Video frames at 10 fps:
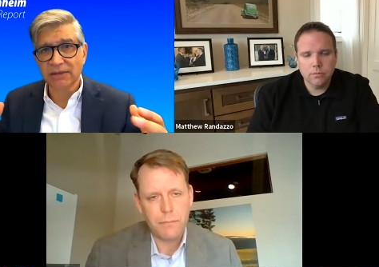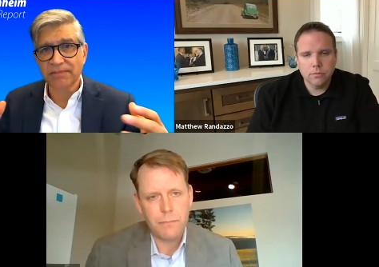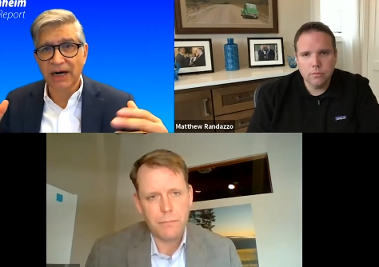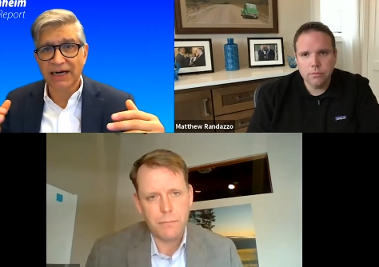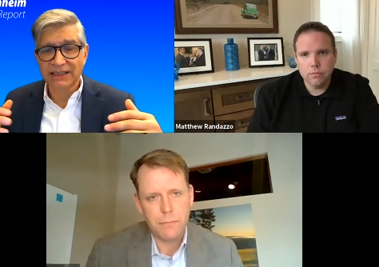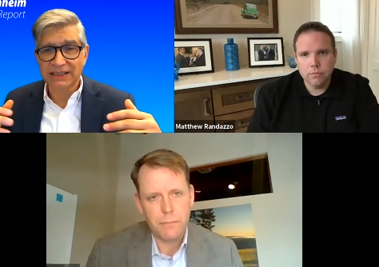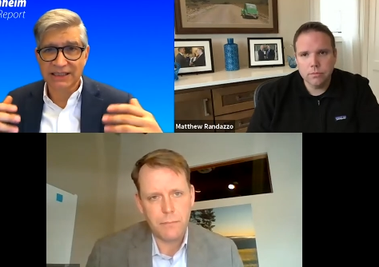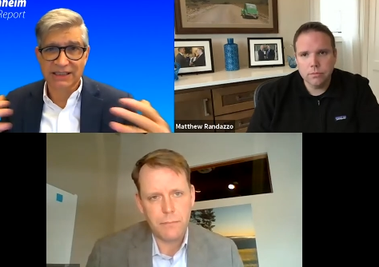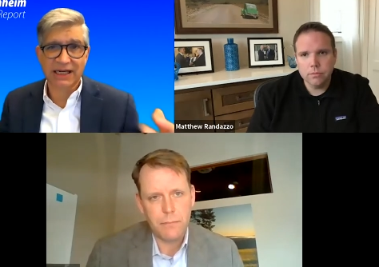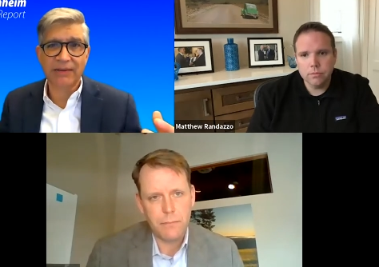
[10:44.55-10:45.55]
Speaker 1: by
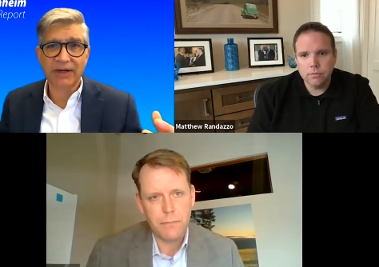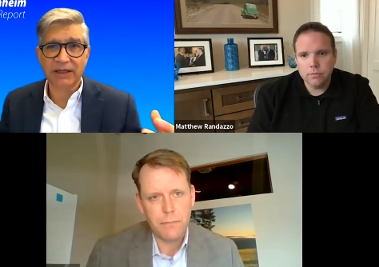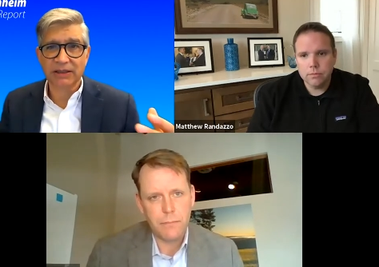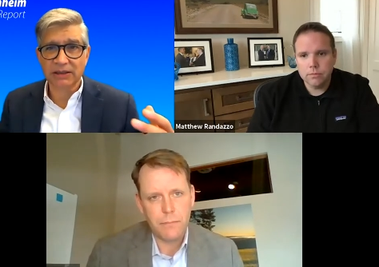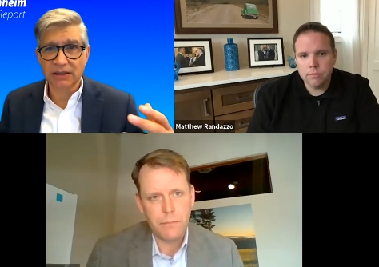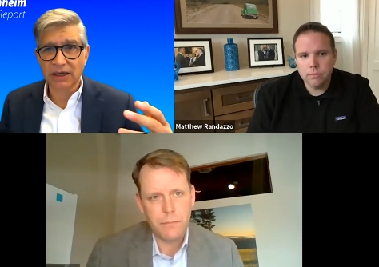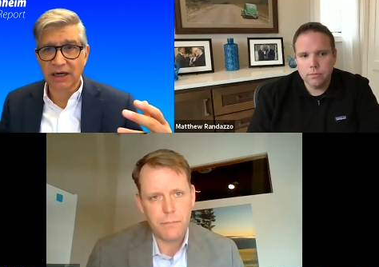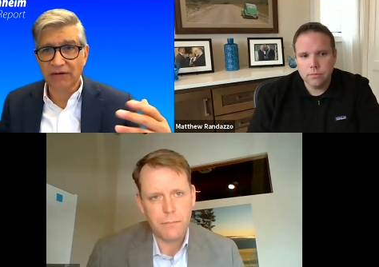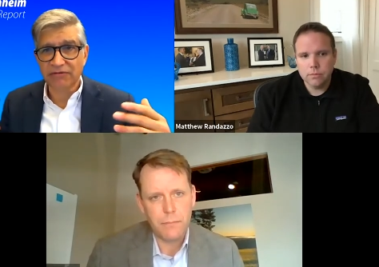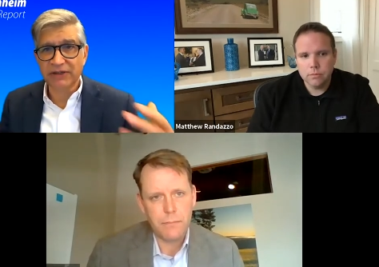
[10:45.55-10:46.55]
systemic
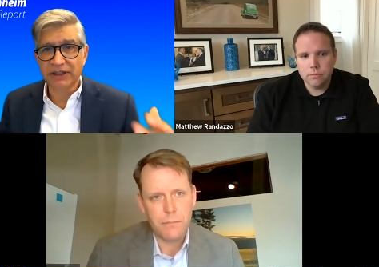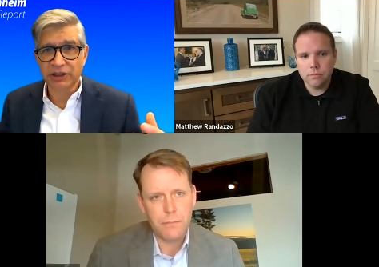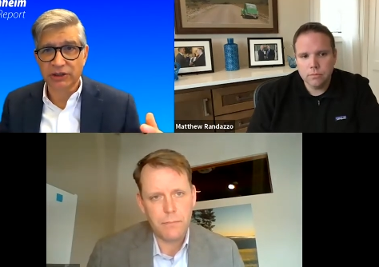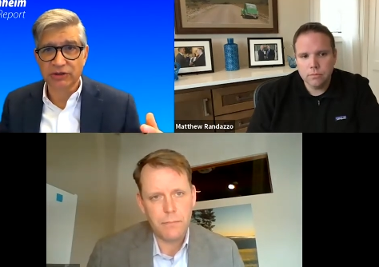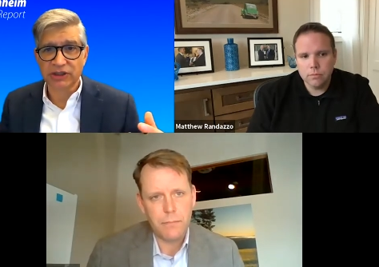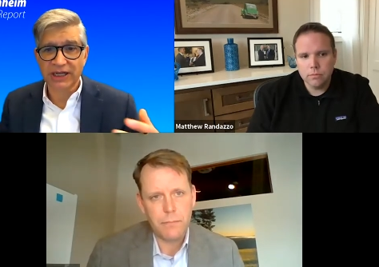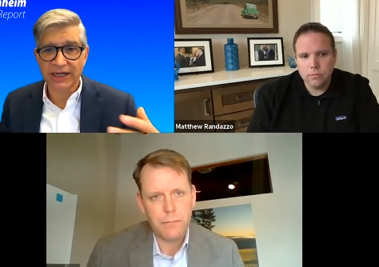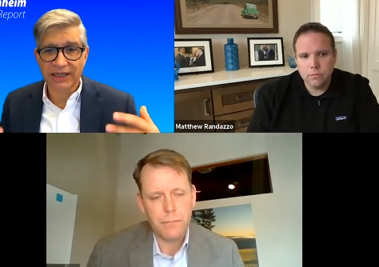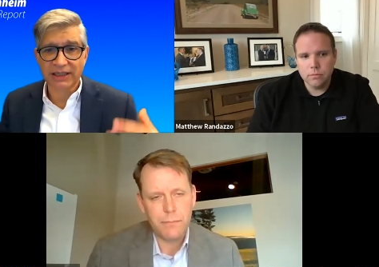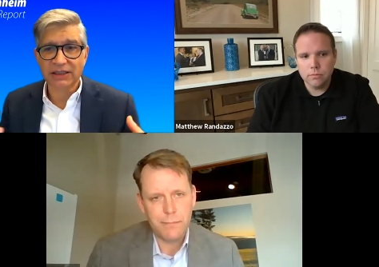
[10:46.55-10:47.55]
features
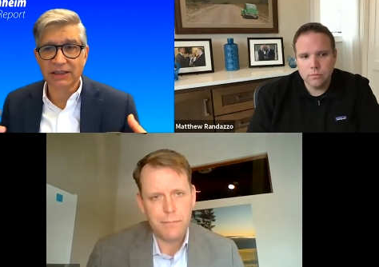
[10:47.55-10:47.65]
in